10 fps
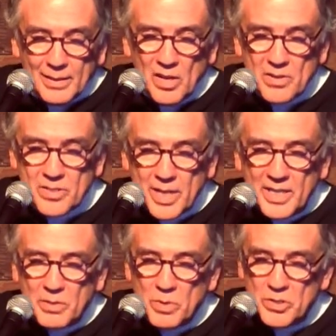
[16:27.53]

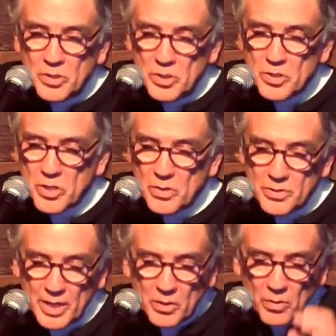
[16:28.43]
Long-standing research
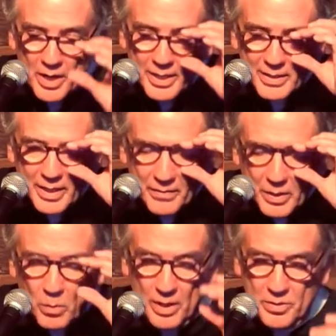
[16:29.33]
shows that chronic
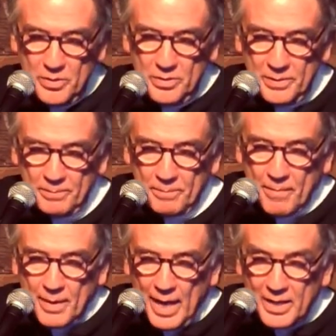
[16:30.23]
TV watchers
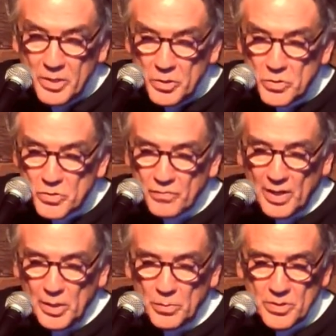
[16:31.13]
and news
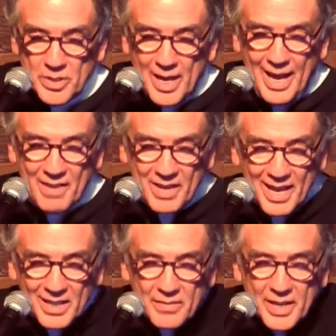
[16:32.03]
followers have
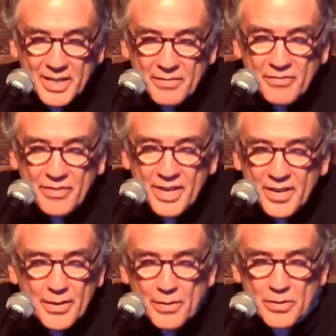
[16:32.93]
elevated
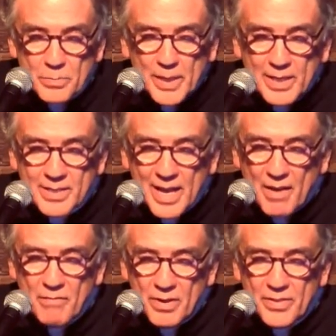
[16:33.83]
fears because
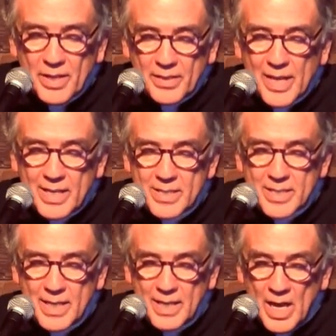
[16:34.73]
everything they
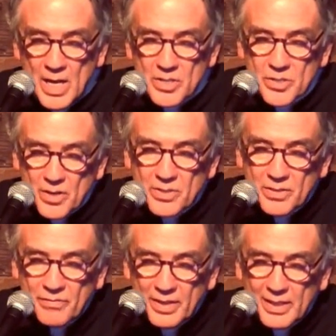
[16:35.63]
see starts
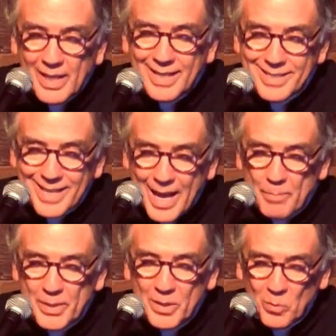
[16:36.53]
to feel like it's
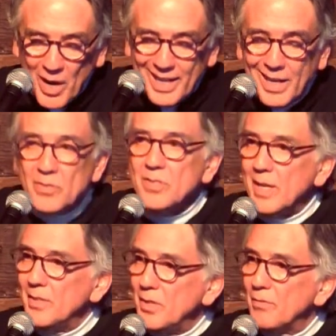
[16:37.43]
happening right
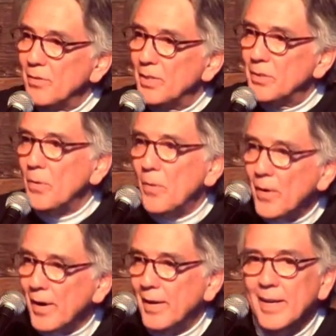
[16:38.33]
outside their front
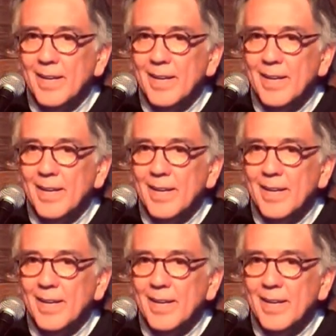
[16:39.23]
door.